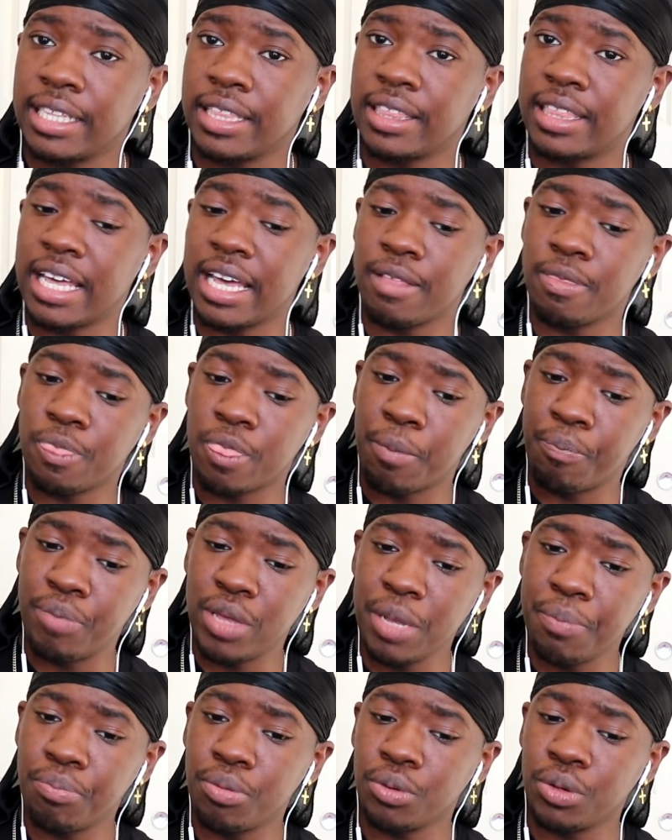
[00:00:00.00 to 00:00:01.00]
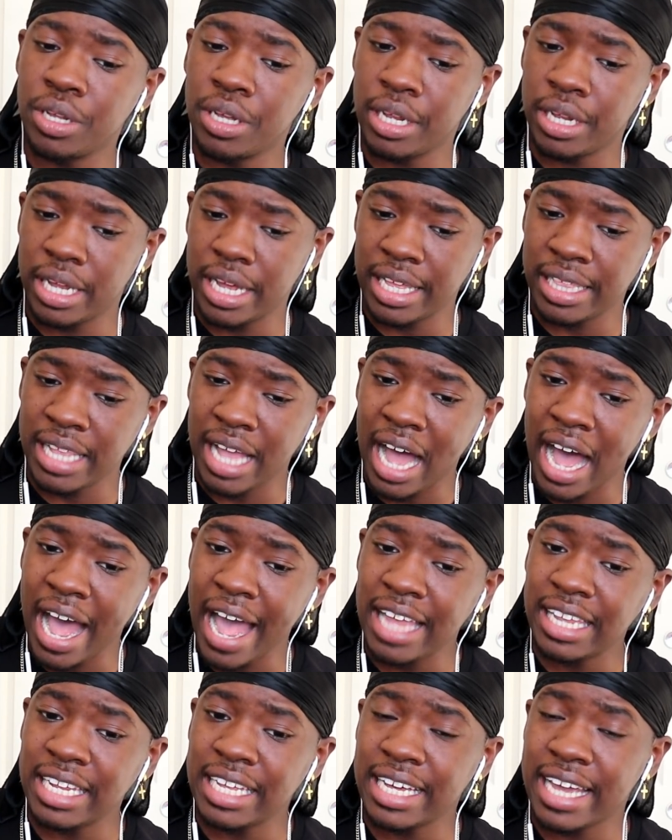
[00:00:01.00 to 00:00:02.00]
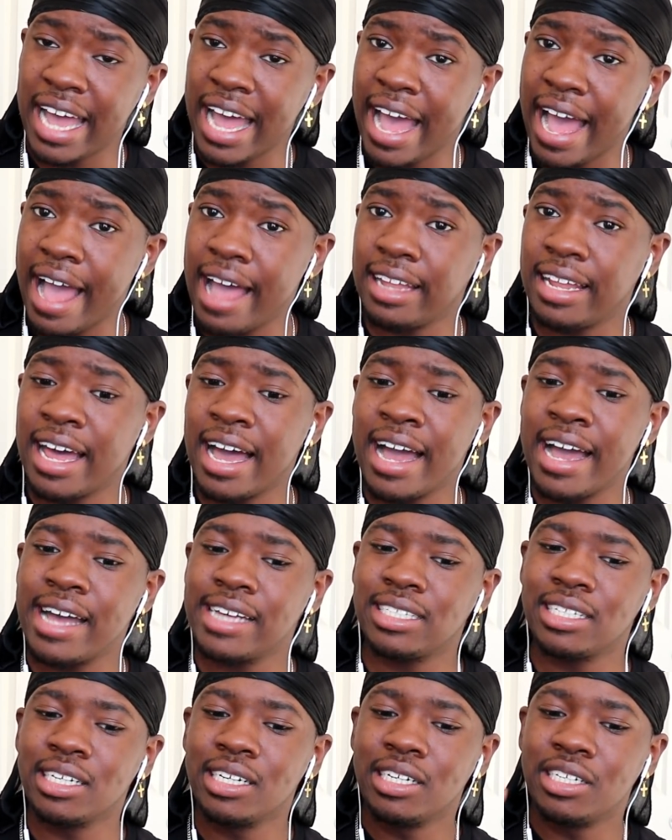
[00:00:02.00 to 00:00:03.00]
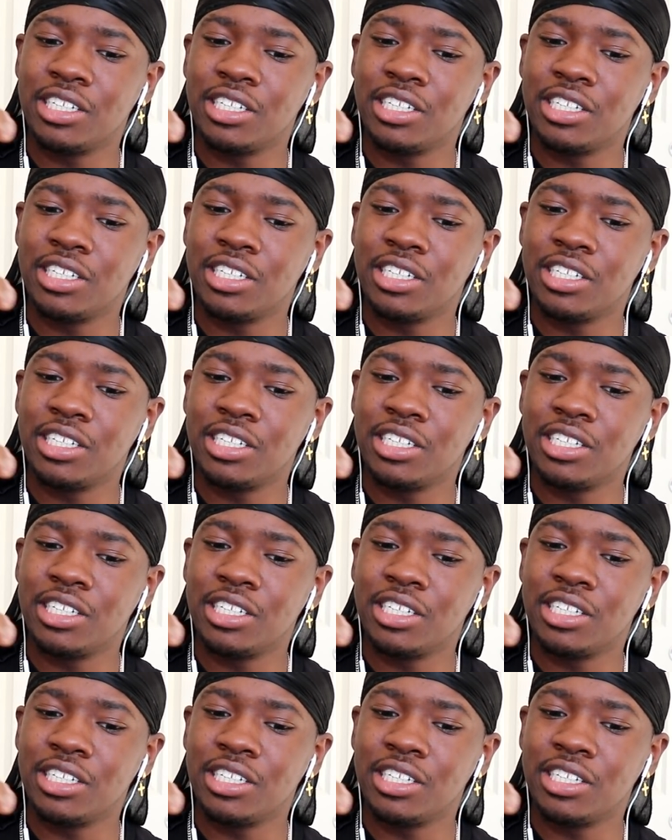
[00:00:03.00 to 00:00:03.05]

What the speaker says: that the people in the island got allies?